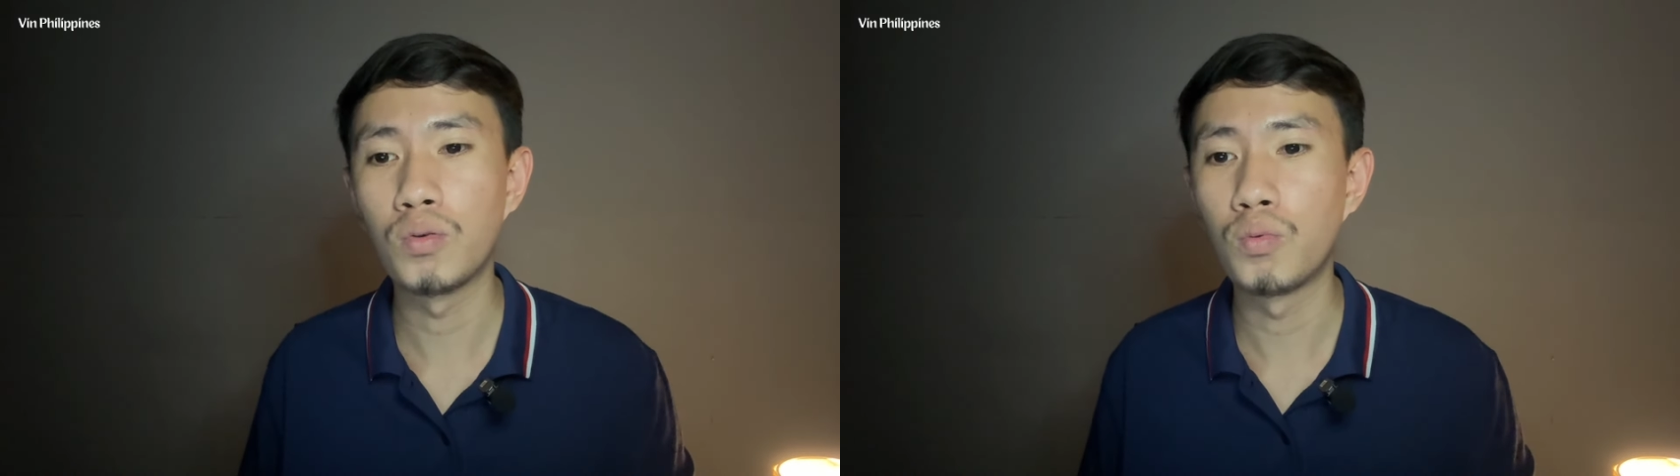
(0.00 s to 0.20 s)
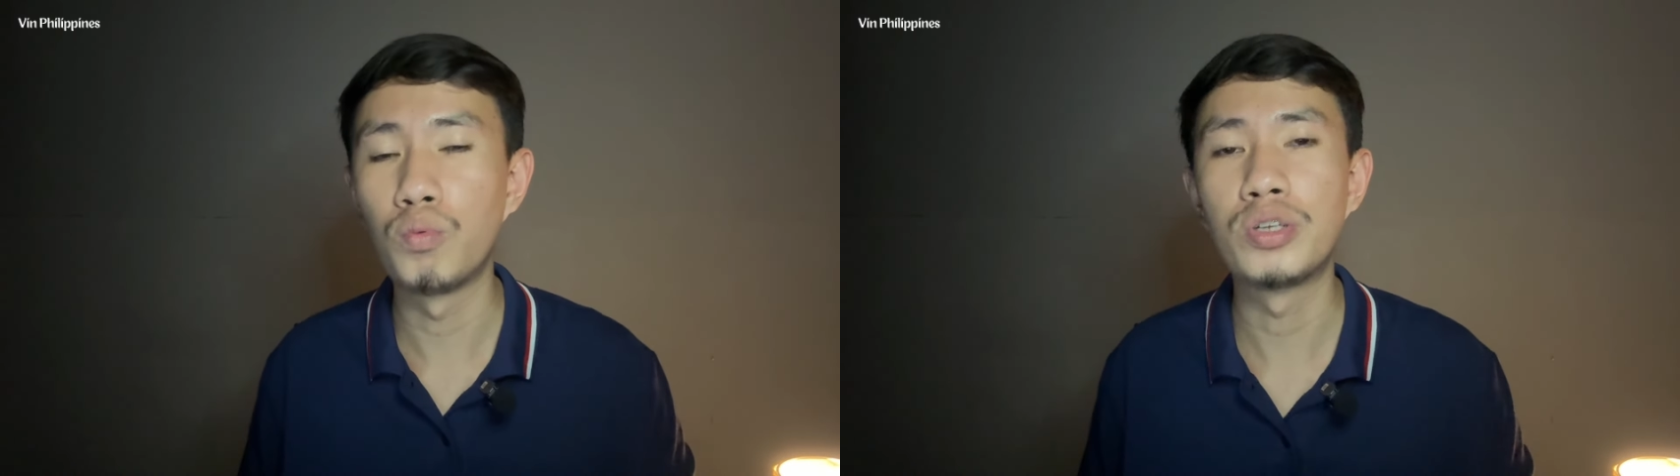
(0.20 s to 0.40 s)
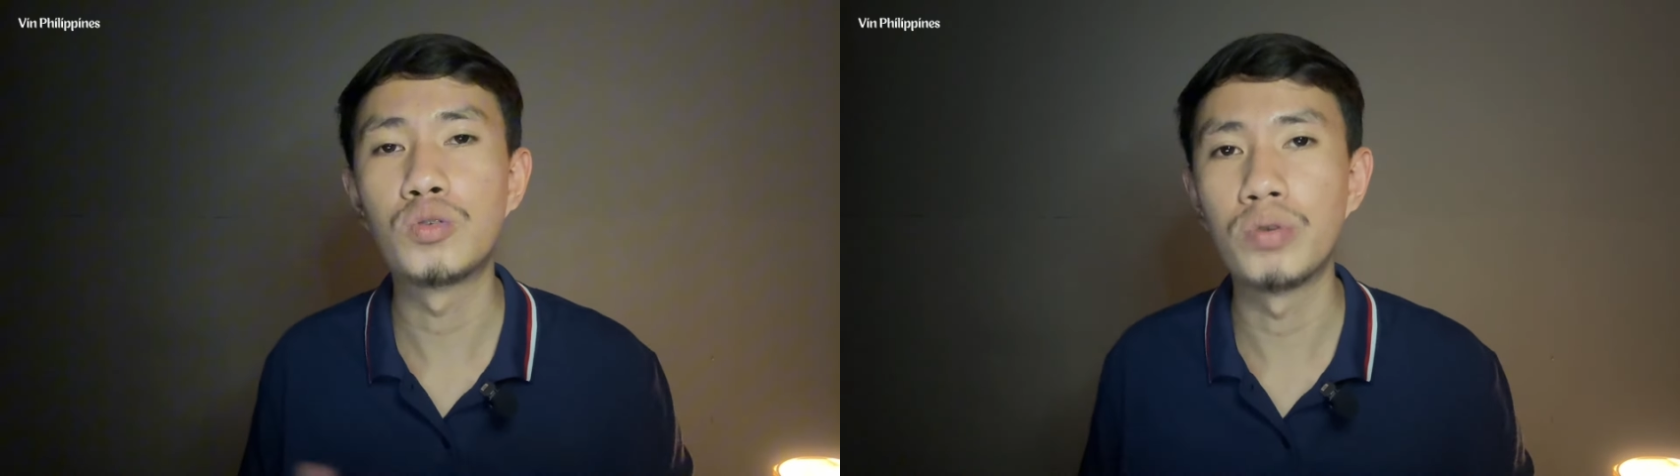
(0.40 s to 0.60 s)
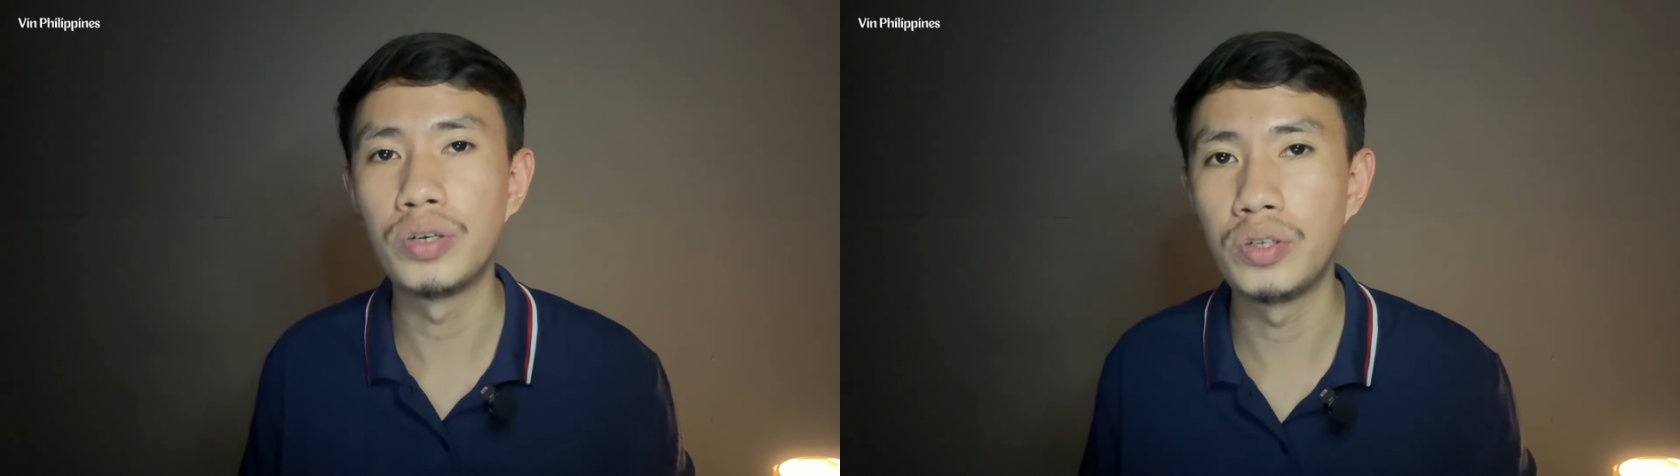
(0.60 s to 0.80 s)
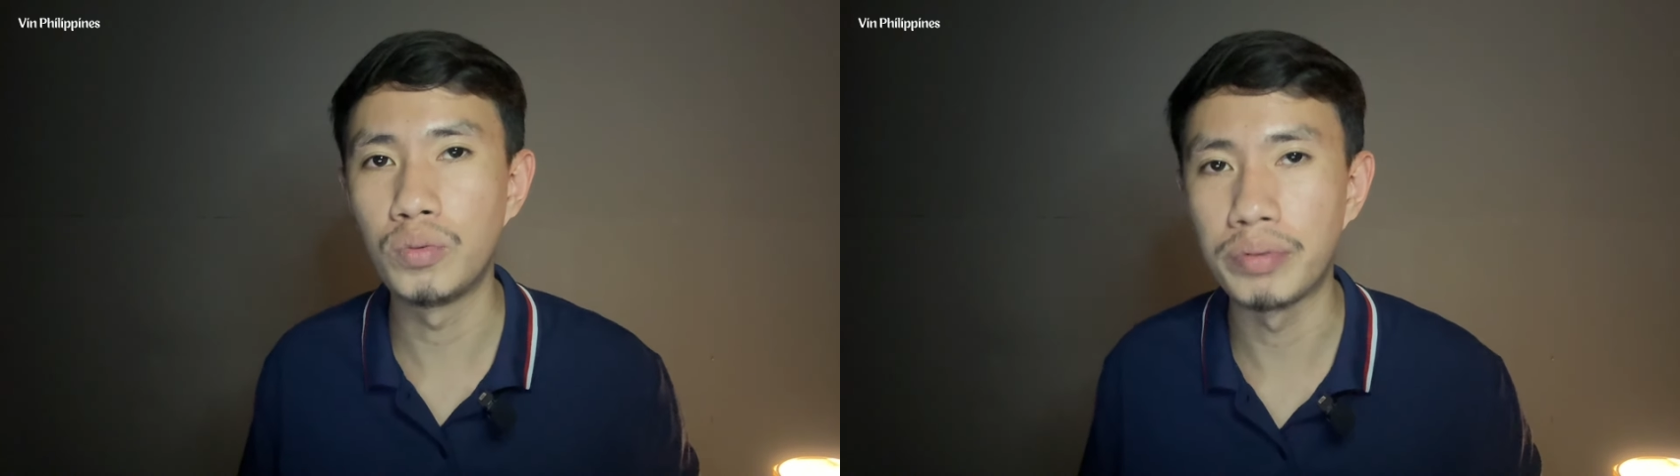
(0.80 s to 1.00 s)
which one
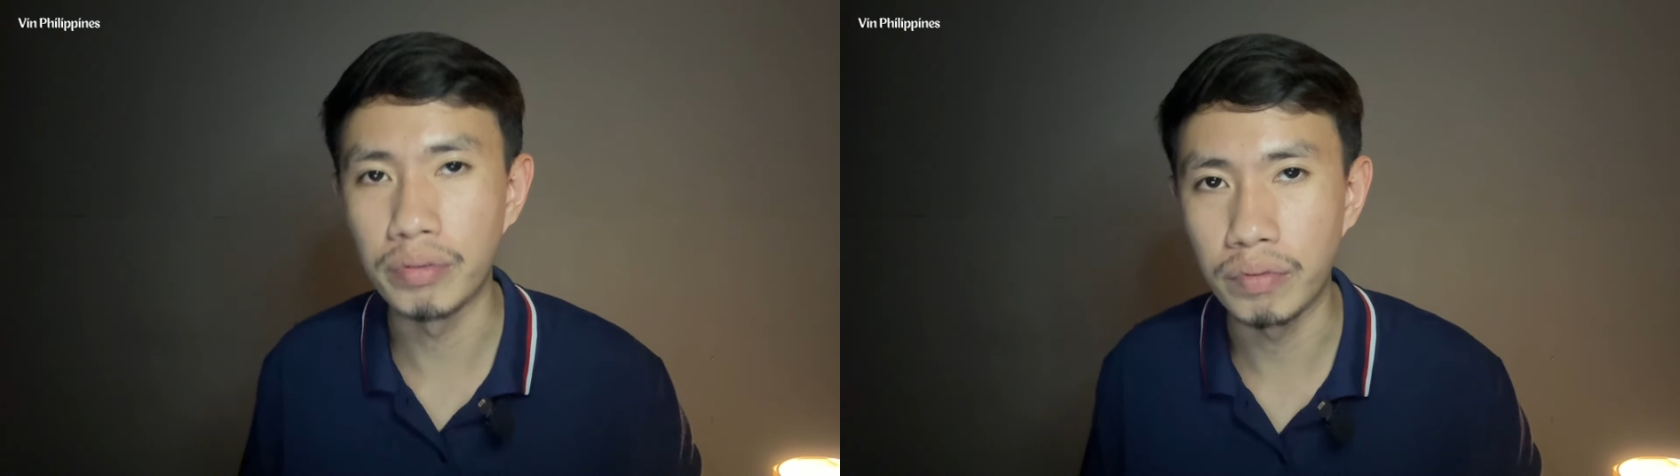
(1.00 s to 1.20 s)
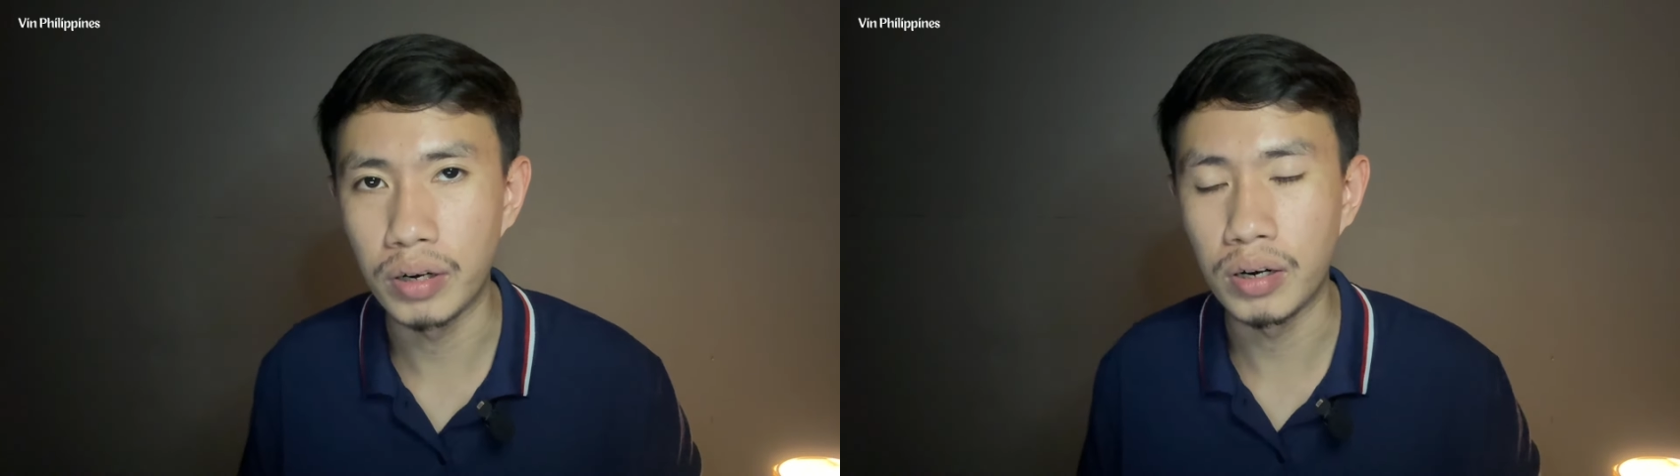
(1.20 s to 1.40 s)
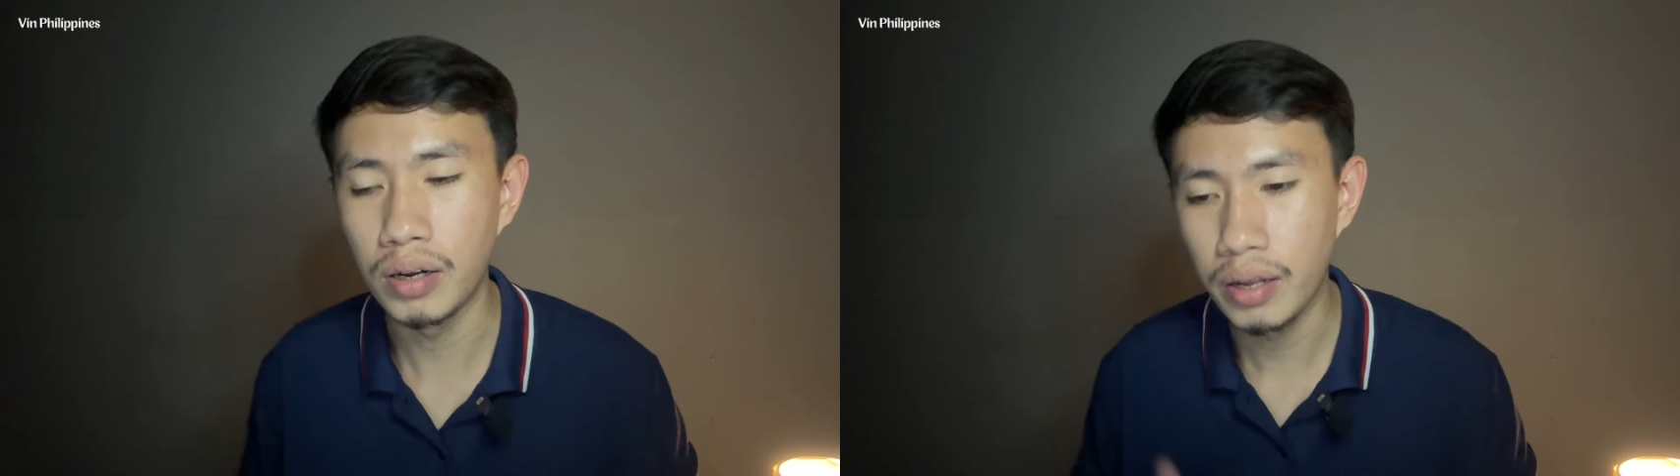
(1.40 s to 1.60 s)
do you prefer?